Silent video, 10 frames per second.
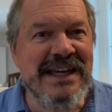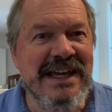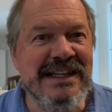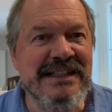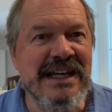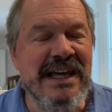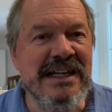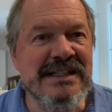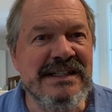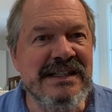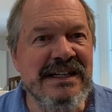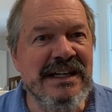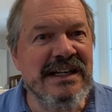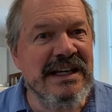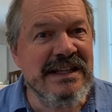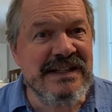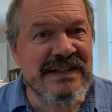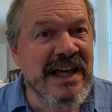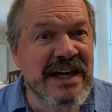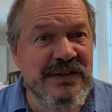in this
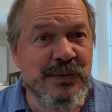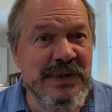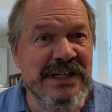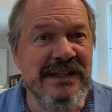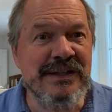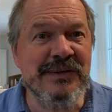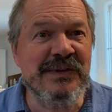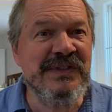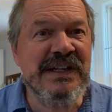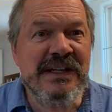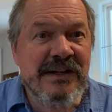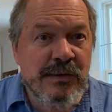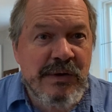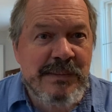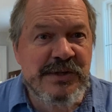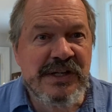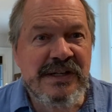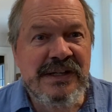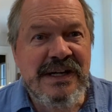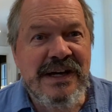last week, we've seen an
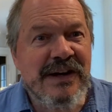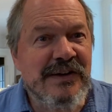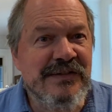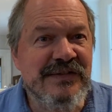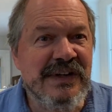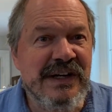eruption of